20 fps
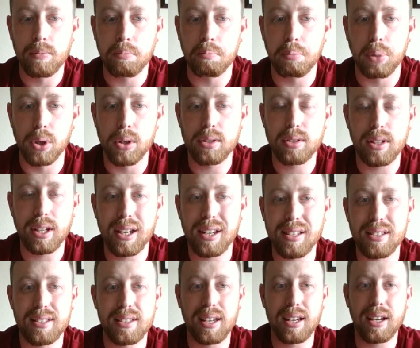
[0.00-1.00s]

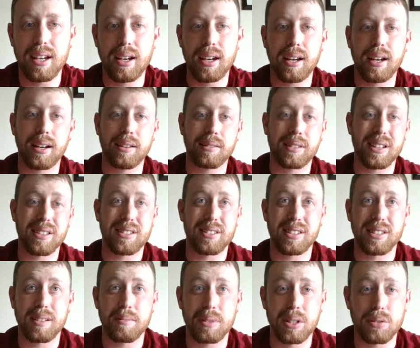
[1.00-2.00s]
Bersa SA. I'm
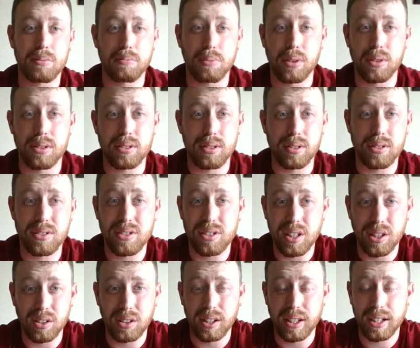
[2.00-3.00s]
guessing that means Bersa
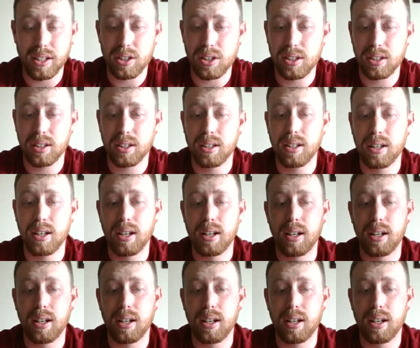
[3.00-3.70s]
single action,